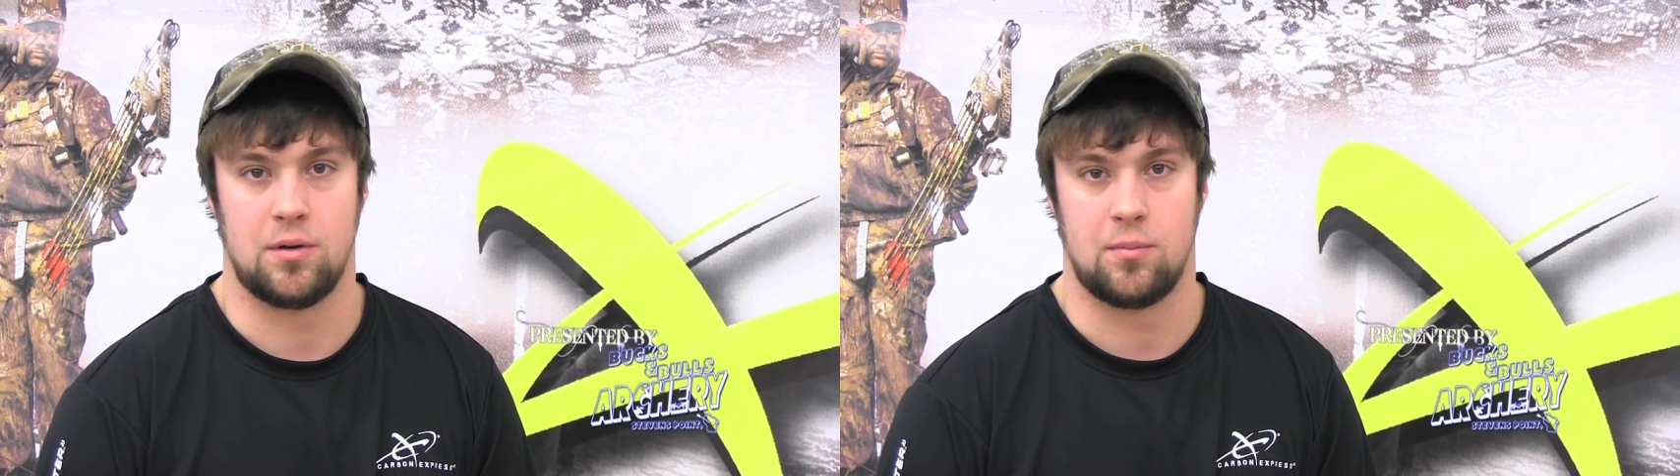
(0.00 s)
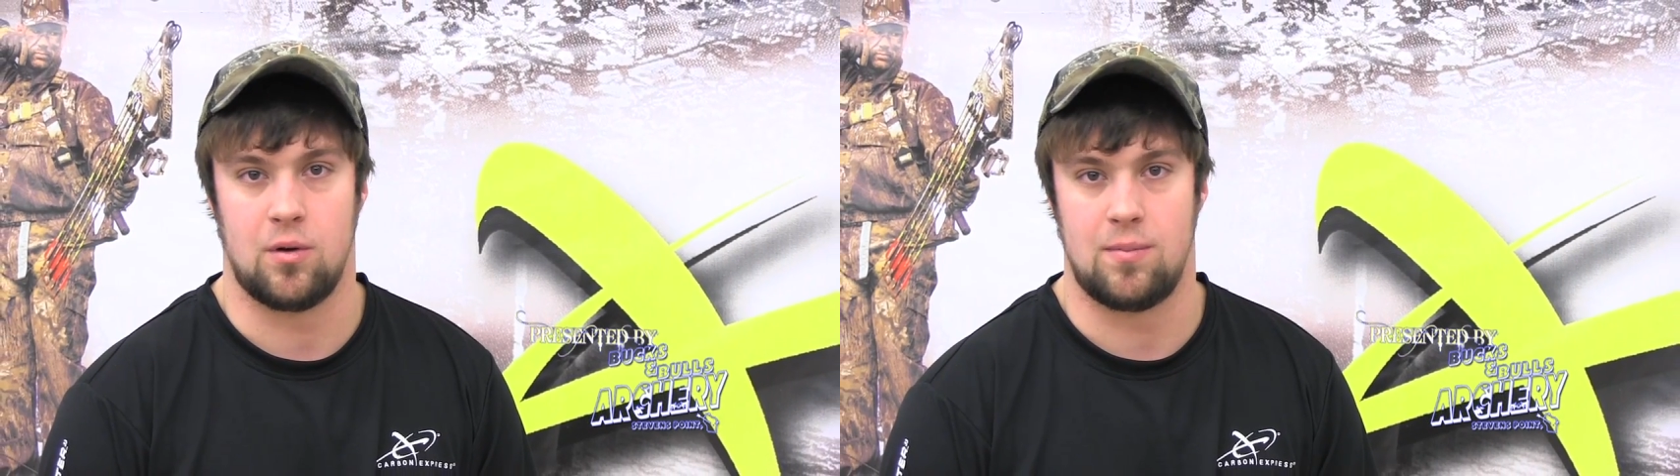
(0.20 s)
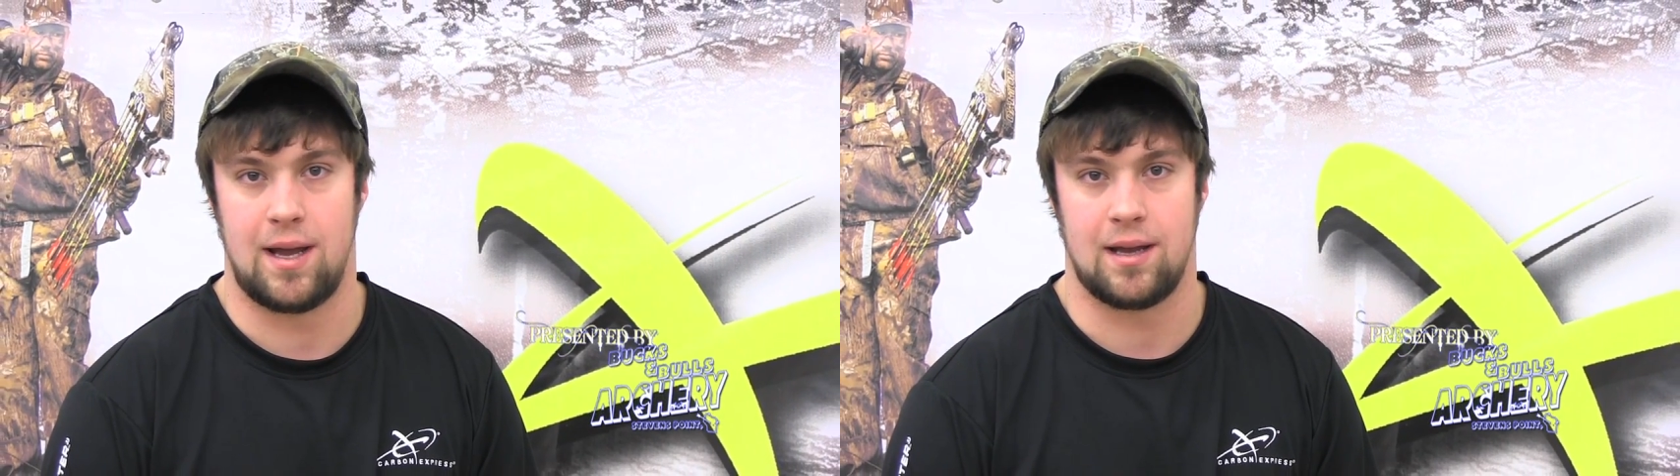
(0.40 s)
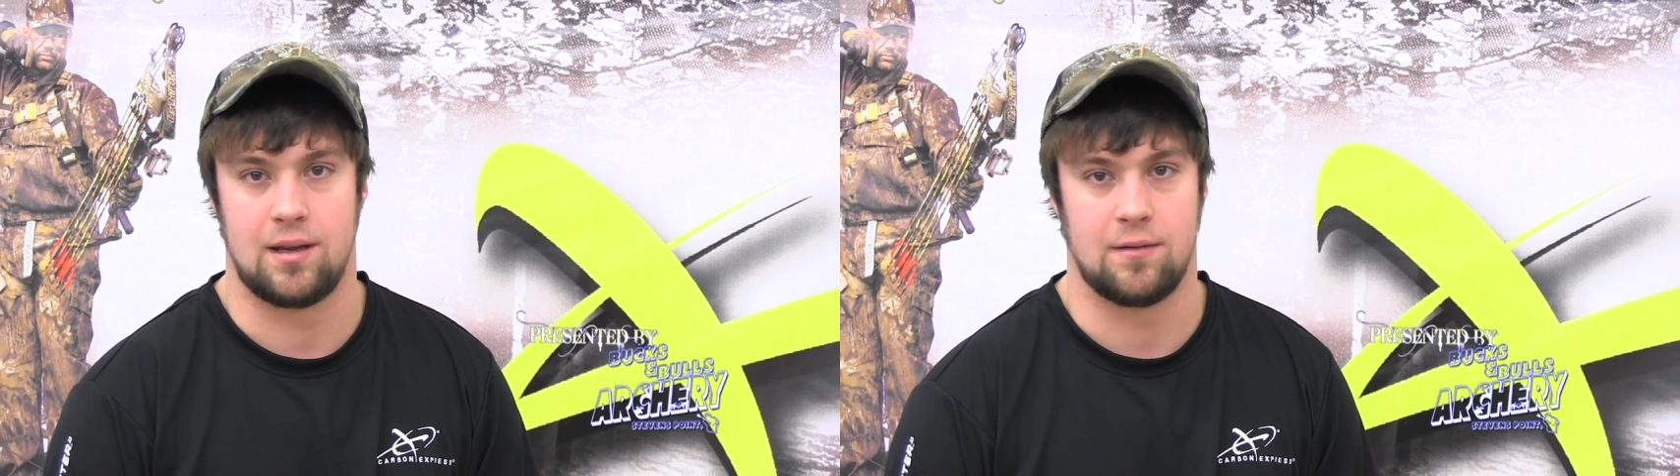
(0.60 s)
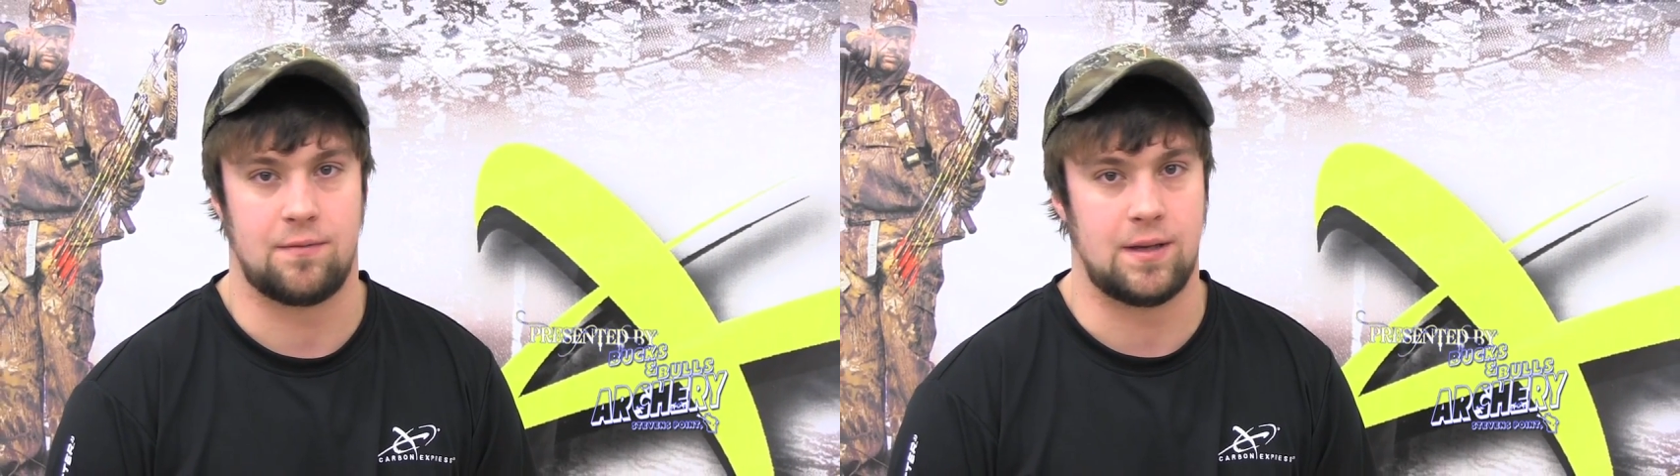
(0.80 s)
your bow
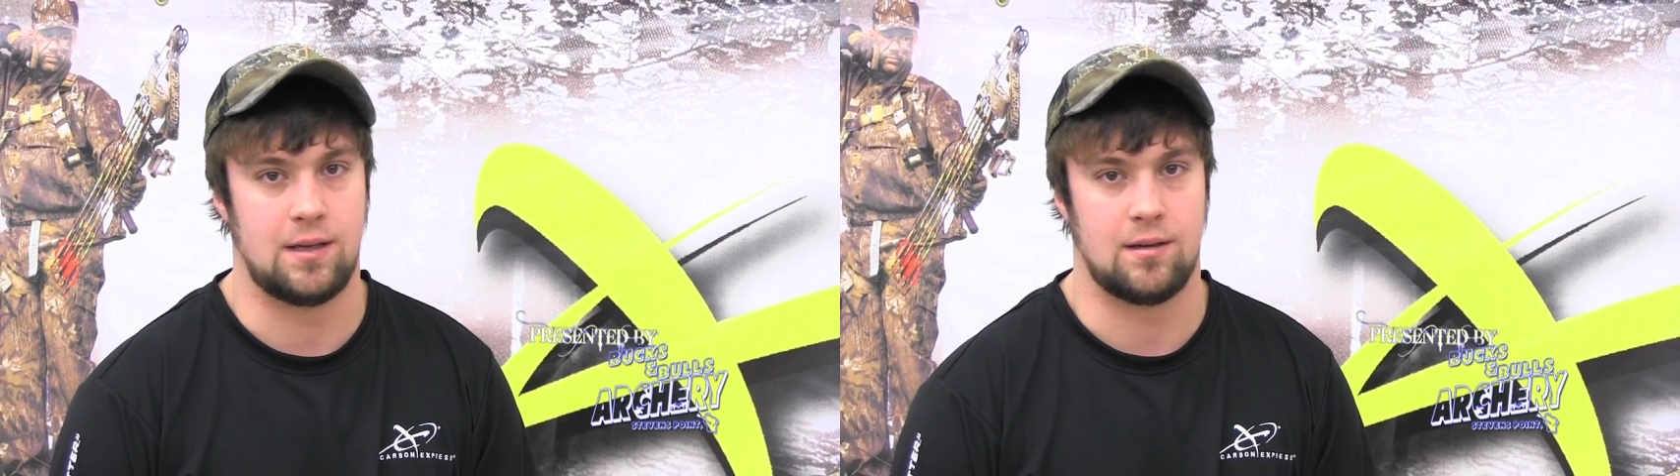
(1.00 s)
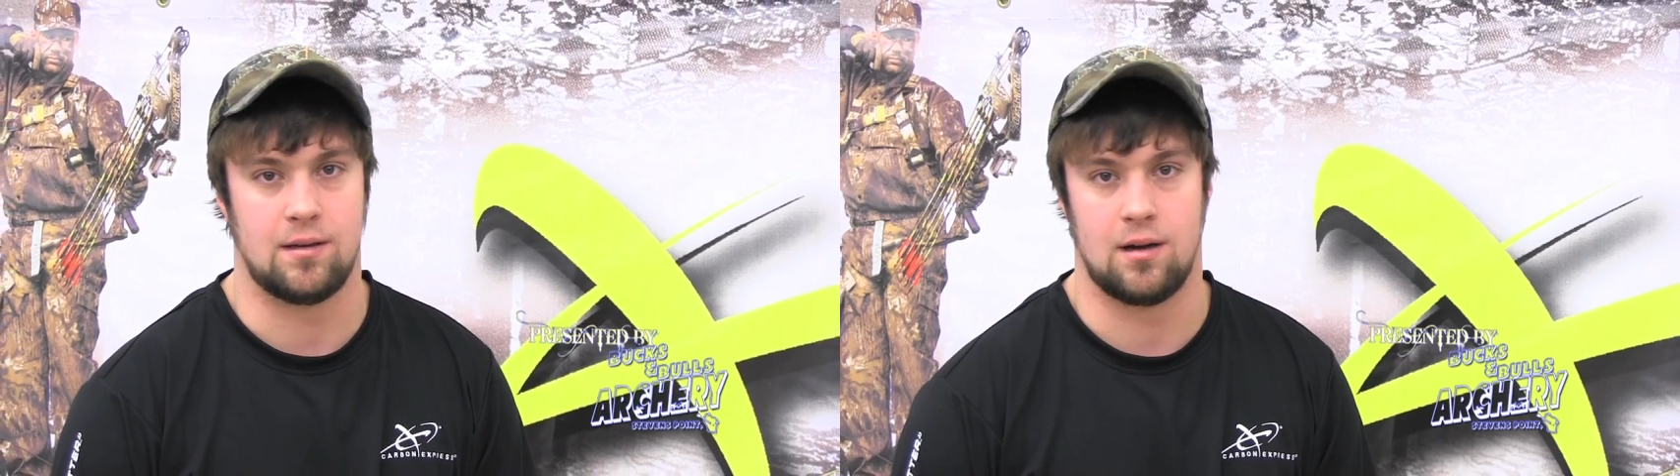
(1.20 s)
back, your feet,